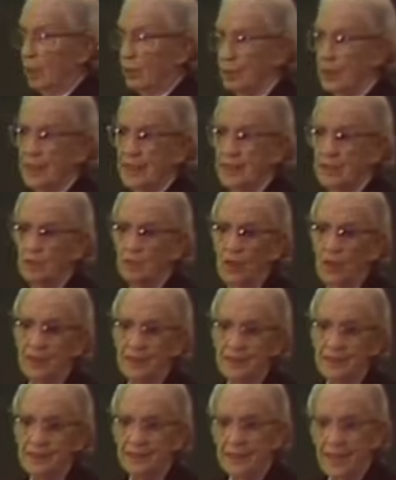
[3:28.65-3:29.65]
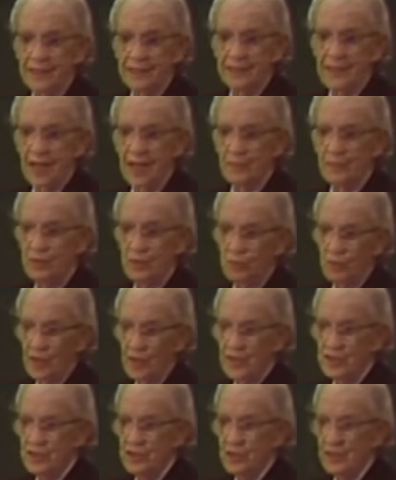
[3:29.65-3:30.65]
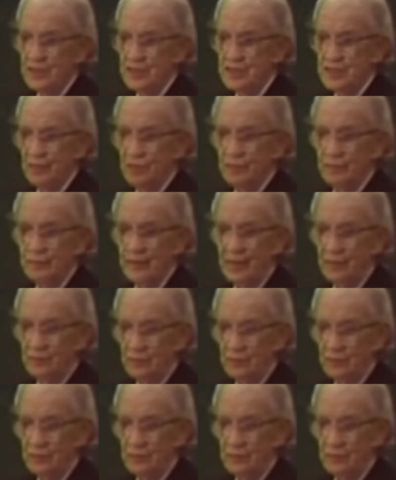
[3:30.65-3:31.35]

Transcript: Well, they didn't want it to take naps or rest, so they said we better